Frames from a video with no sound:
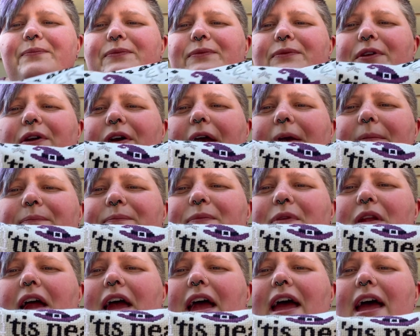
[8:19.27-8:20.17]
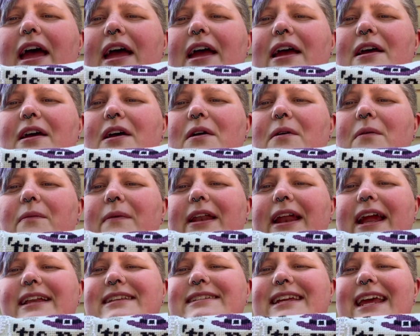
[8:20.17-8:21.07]
okay. What
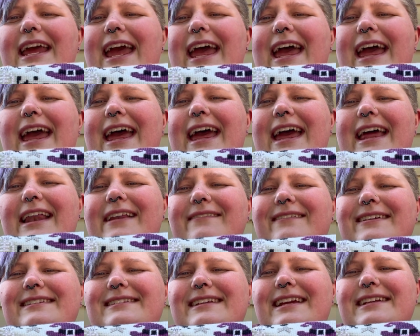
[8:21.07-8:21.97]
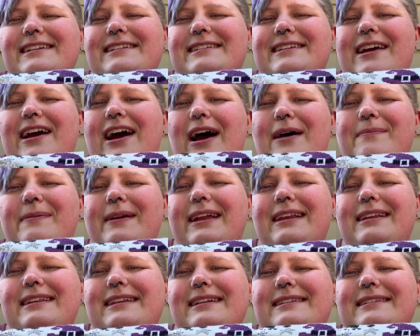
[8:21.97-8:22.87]
I did was I just
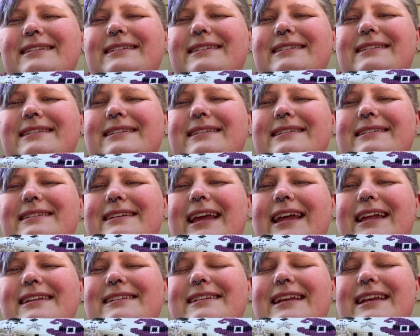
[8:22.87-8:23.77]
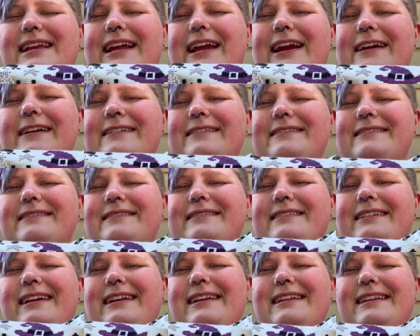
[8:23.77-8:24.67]
copied this skeleton here
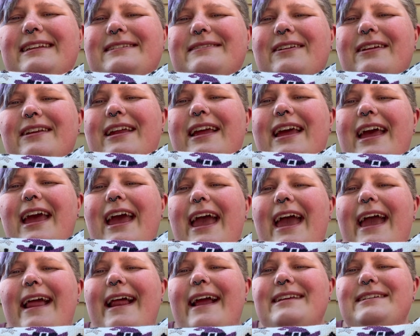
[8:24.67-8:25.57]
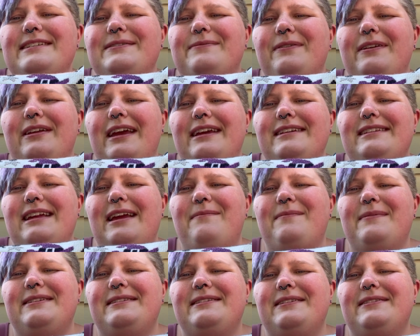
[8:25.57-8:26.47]
into this one. And I just realized I
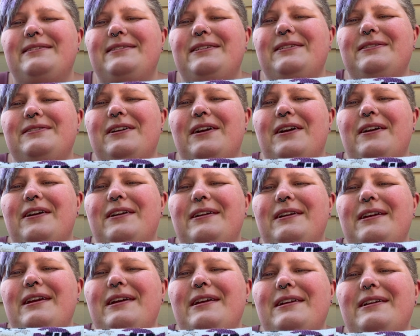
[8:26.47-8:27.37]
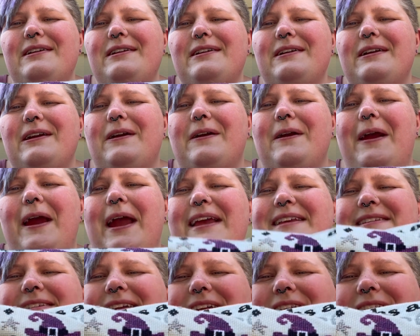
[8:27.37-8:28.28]
missed those two dark gray
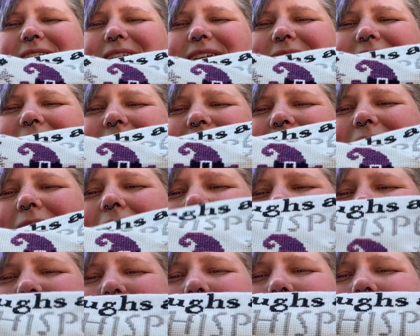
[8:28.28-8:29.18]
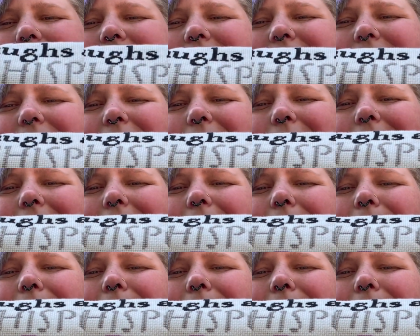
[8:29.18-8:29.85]
stitches. So I'll have to go put those in quick.